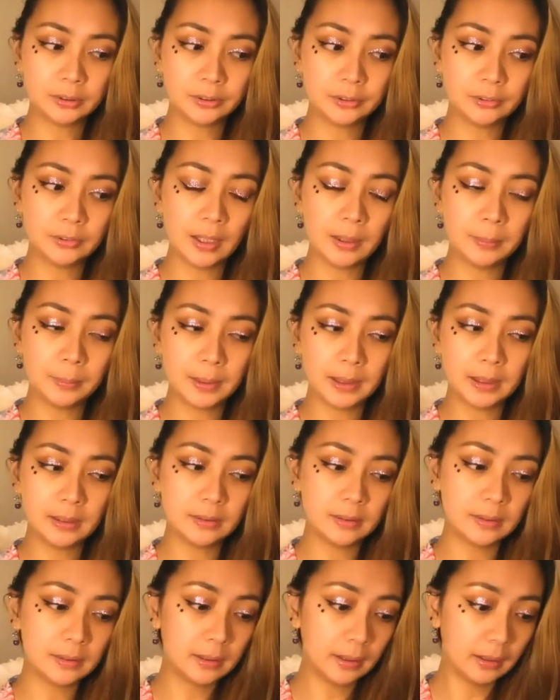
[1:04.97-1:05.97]
So that
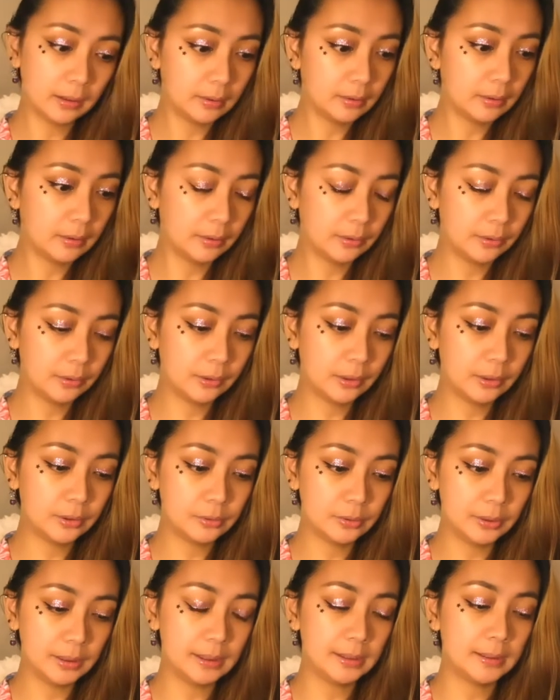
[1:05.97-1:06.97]
means like other
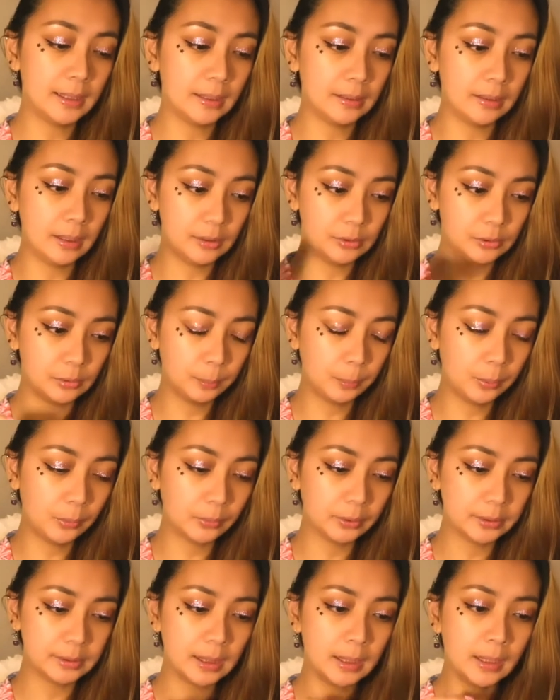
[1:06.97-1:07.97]
countries that they
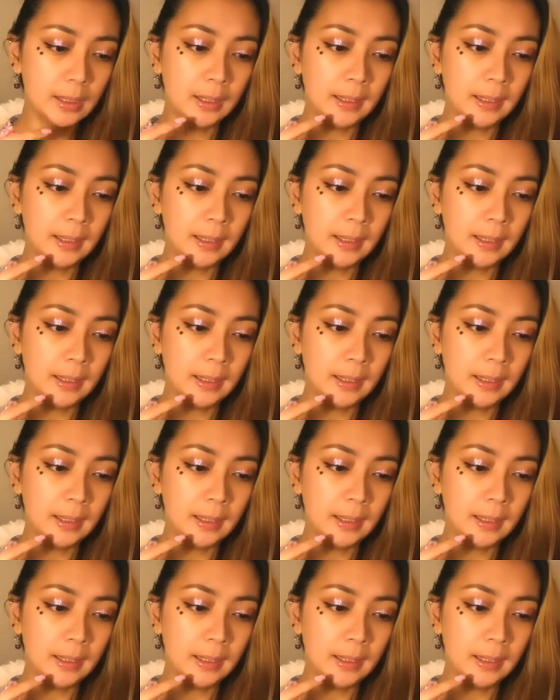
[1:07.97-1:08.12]
support.